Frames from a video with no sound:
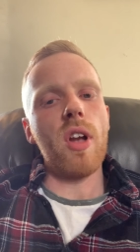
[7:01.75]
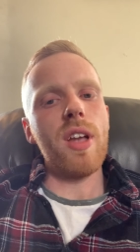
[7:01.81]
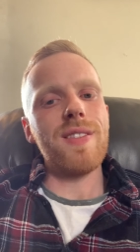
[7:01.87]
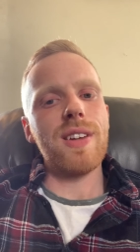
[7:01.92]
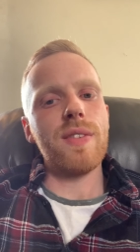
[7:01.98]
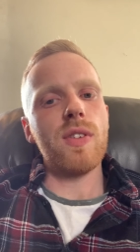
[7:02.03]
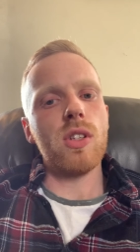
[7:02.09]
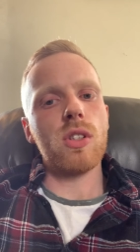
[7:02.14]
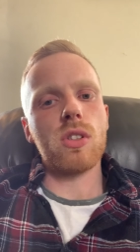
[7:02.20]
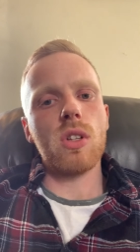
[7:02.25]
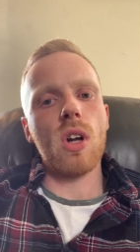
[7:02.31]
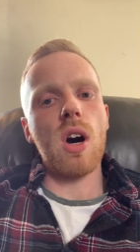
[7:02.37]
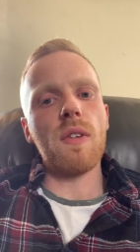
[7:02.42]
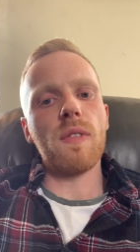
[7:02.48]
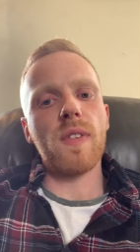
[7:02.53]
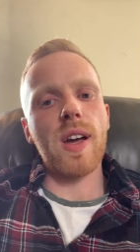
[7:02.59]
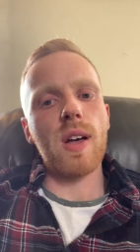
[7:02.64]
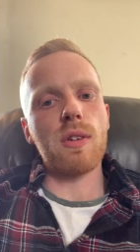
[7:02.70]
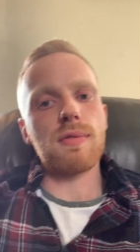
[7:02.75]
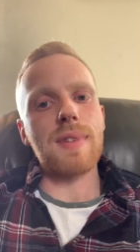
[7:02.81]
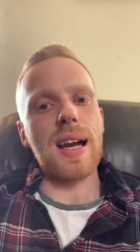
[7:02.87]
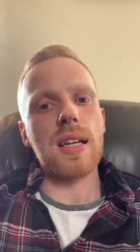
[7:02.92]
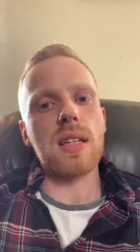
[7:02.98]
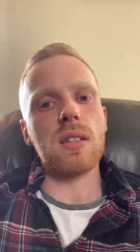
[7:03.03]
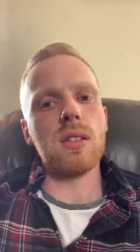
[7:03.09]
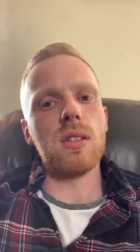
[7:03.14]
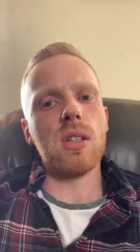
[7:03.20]
even if you just don't feel
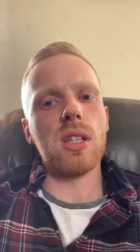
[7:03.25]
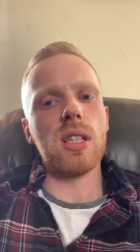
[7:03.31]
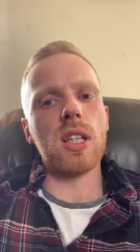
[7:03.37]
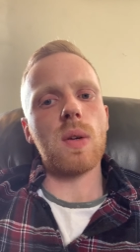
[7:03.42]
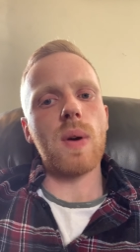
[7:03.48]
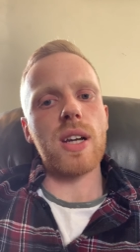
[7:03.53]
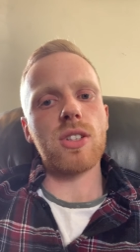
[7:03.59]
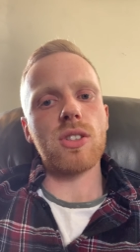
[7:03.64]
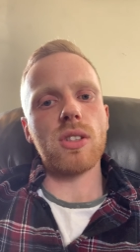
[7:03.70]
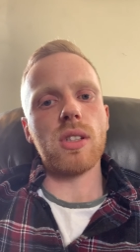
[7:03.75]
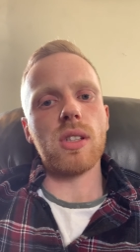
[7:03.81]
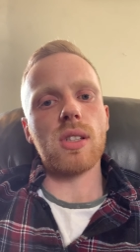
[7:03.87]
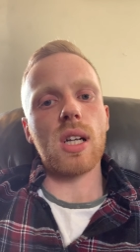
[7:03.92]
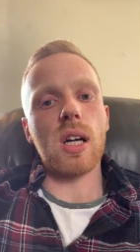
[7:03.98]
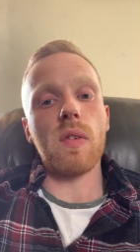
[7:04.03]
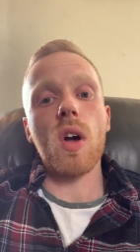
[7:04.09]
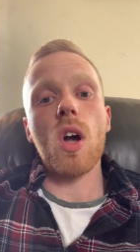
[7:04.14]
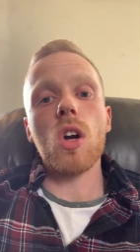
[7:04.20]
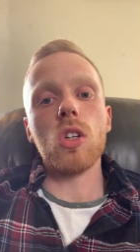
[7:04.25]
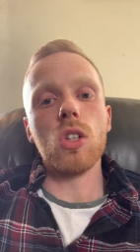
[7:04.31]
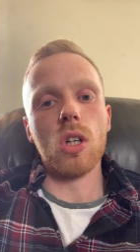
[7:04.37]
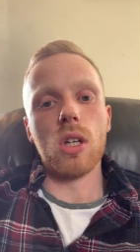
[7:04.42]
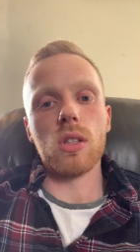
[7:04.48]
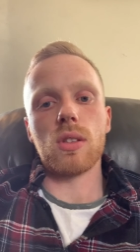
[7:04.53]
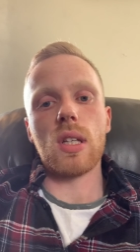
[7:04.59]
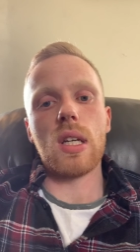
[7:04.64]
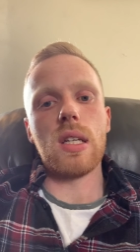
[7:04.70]
right, you know, you question yourself,
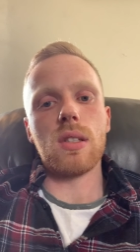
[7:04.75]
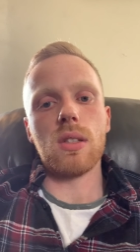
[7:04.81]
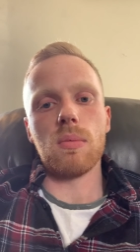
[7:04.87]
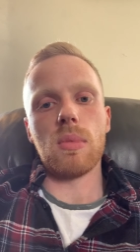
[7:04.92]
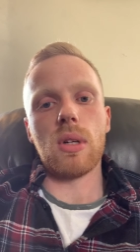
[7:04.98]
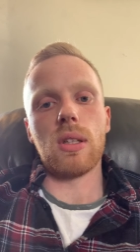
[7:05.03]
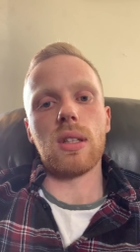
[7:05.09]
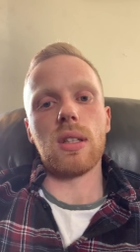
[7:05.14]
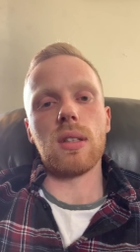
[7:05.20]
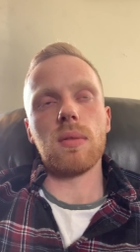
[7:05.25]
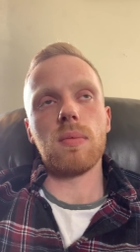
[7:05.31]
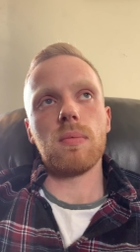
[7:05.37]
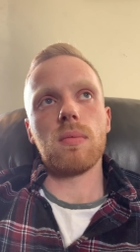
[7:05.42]
go see somebody.